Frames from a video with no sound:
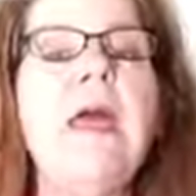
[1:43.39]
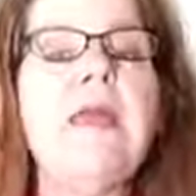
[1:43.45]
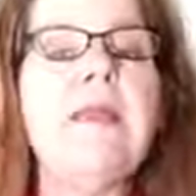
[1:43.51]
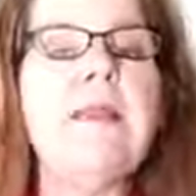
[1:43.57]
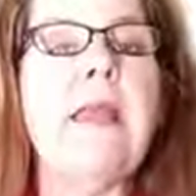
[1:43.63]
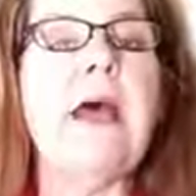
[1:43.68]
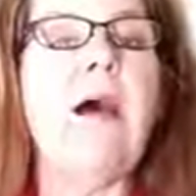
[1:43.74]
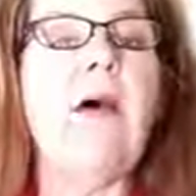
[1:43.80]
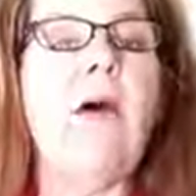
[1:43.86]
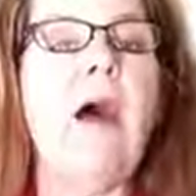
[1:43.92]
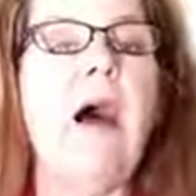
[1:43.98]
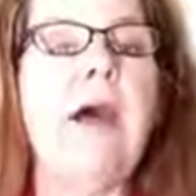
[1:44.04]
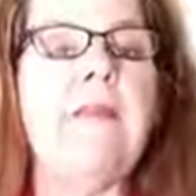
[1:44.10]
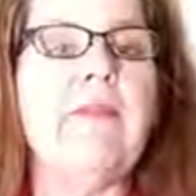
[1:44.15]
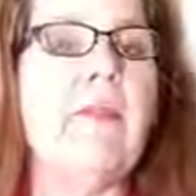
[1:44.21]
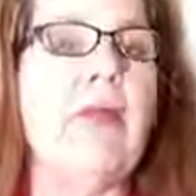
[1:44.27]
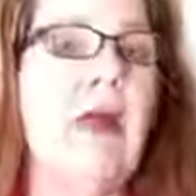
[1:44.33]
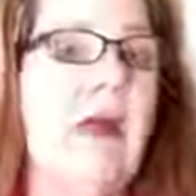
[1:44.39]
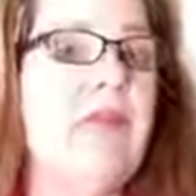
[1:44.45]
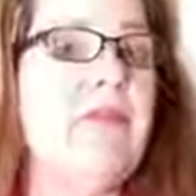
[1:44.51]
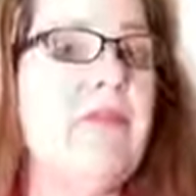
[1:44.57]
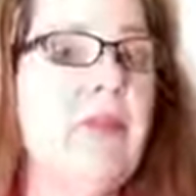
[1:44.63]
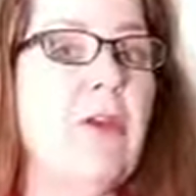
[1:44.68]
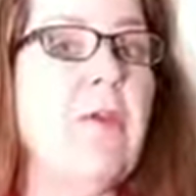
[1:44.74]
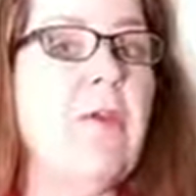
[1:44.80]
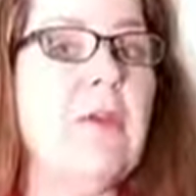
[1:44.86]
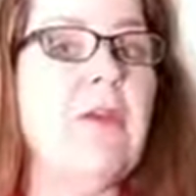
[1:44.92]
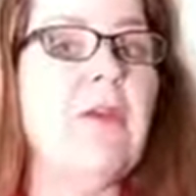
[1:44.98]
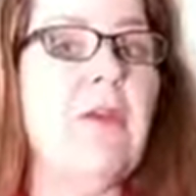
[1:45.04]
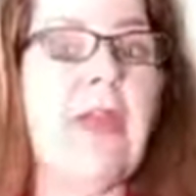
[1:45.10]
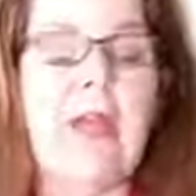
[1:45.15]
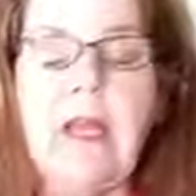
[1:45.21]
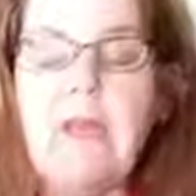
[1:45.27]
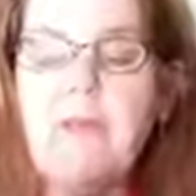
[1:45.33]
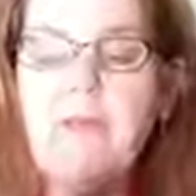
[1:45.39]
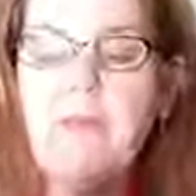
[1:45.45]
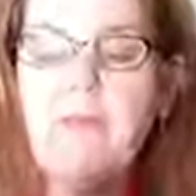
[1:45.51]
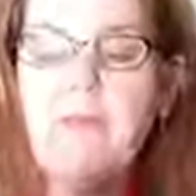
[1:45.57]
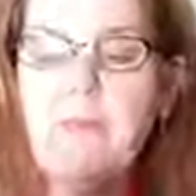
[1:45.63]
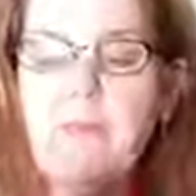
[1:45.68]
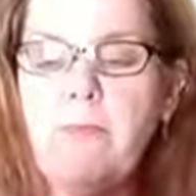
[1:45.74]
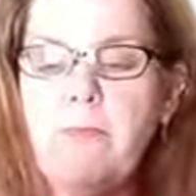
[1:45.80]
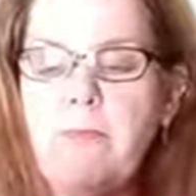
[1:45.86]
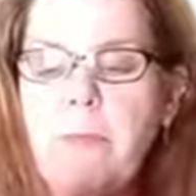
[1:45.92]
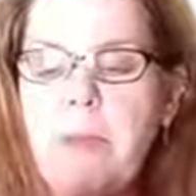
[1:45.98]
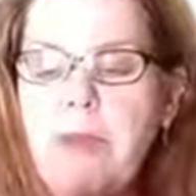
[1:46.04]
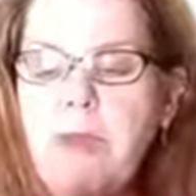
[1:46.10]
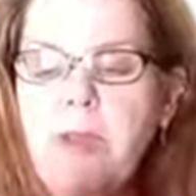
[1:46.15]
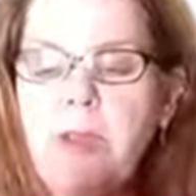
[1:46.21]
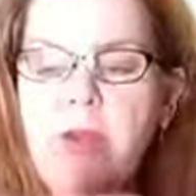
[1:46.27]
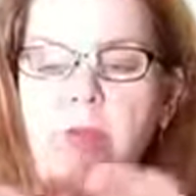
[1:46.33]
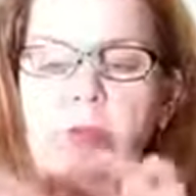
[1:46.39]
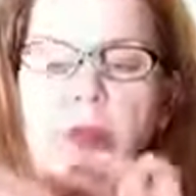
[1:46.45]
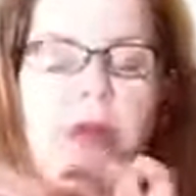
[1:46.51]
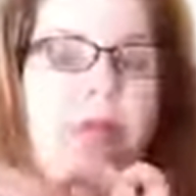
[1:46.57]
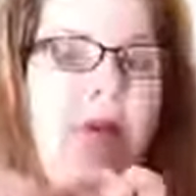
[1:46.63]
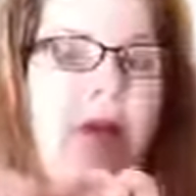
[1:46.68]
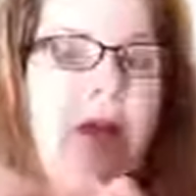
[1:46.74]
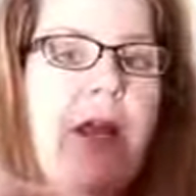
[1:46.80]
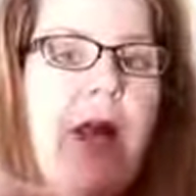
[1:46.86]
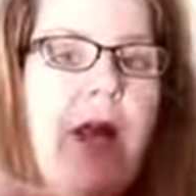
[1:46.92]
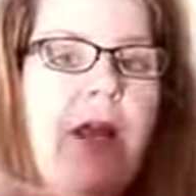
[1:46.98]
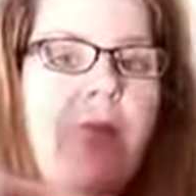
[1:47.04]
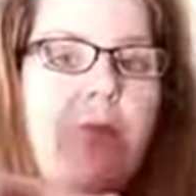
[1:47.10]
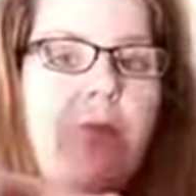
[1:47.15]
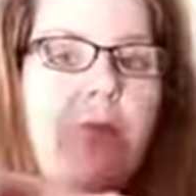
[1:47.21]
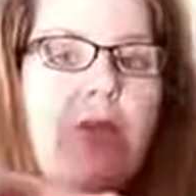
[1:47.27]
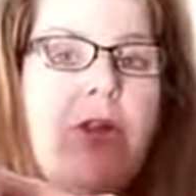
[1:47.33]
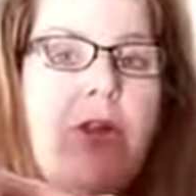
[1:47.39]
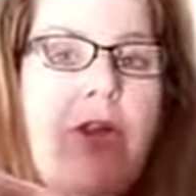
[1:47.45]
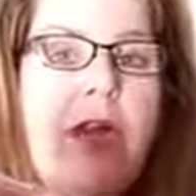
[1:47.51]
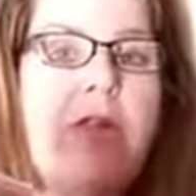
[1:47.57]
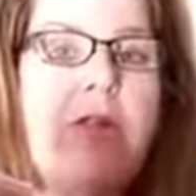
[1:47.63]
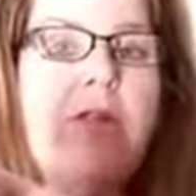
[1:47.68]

Now, on us humans, like I just mentioned, we very often would check it